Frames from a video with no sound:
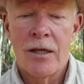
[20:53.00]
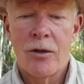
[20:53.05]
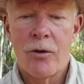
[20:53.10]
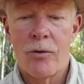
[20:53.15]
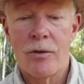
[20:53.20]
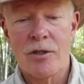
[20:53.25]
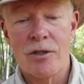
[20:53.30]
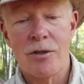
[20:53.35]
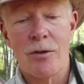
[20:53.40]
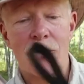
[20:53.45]

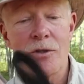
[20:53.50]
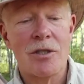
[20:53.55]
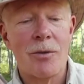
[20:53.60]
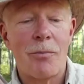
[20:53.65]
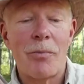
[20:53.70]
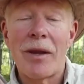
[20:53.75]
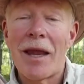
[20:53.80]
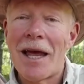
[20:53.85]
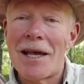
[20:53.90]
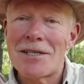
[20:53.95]
There is still
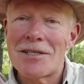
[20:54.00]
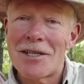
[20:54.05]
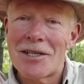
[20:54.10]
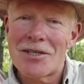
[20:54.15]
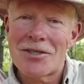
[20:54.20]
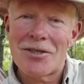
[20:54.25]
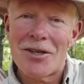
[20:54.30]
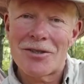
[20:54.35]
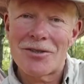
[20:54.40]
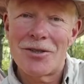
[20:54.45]
some
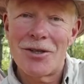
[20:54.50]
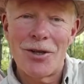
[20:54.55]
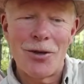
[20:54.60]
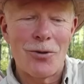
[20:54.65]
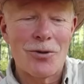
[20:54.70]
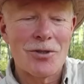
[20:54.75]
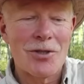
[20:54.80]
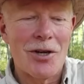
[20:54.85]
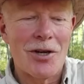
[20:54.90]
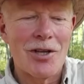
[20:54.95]
plastic stuck to
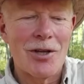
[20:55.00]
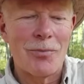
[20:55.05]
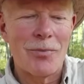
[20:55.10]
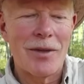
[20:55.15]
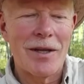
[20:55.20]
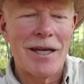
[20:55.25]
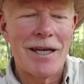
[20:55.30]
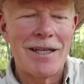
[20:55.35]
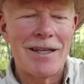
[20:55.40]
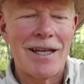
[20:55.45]
the outside of the
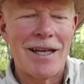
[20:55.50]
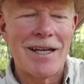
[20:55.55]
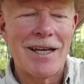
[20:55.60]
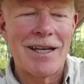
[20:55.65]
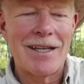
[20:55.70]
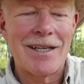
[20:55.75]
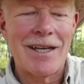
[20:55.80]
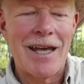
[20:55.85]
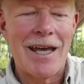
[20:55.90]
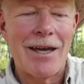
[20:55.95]
blade that
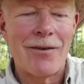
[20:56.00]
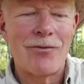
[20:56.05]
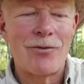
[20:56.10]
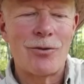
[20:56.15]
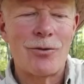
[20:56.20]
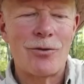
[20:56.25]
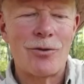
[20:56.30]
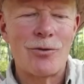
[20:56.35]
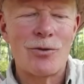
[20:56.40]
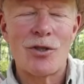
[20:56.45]
I'd have
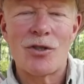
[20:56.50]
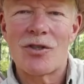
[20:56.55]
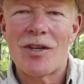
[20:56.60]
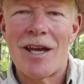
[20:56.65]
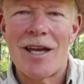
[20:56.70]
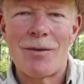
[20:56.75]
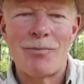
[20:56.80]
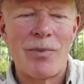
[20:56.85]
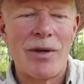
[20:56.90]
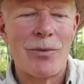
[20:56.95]
to use
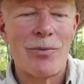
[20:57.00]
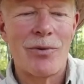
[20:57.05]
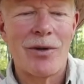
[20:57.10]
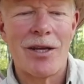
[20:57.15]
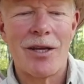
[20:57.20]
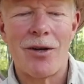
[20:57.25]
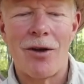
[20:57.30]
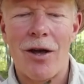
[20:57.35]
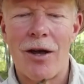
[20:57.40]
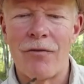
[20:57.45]
sandpaper
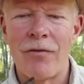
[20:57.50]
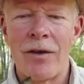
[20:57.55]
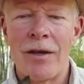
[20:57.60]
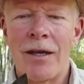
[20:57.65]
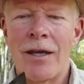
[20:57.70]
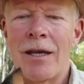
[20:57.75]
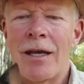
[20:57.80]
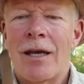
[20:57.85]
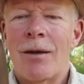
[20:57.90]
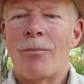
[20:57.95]
to get off.
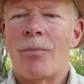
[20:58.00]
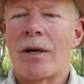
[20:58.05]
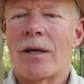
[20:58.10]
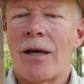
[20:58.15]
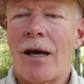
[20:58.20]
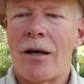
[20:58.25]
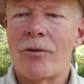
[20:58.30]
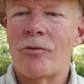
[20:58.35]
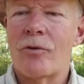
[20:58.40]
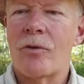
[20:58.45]
But
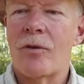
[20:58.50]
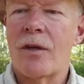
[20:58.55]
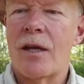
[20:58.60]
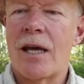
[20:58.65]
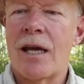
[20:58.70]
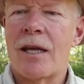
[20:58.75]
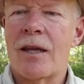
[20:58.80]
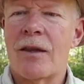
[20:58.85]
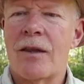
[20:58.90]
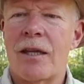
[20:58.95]
other than
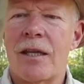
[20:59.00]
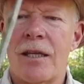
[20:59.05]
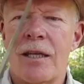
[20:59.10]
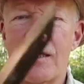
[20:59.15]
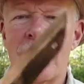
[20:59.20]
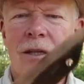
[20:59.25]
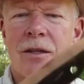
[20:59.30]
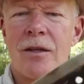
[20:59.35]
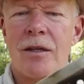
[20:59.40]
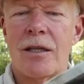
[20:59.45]
that,
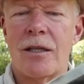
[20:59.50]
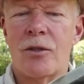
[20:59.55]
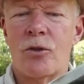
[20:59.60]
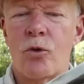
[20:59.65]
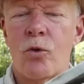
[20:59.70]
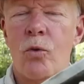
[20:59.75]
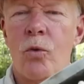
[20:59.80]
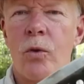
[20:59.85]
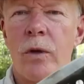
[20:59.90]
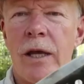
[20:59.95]
the, the
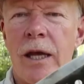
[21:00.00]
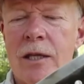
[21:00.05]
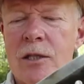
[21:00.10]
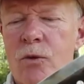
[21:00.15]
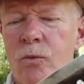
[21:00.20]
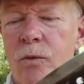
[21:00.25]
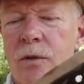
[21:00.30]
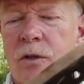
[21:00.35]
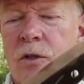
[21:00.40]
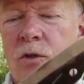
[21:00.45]
tool
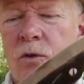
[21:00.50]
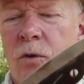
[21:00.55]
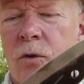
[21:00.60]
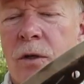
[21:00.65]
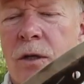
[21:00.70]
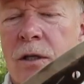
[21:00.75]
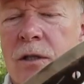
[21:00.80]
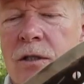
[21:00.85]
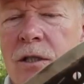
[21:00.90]
has withstood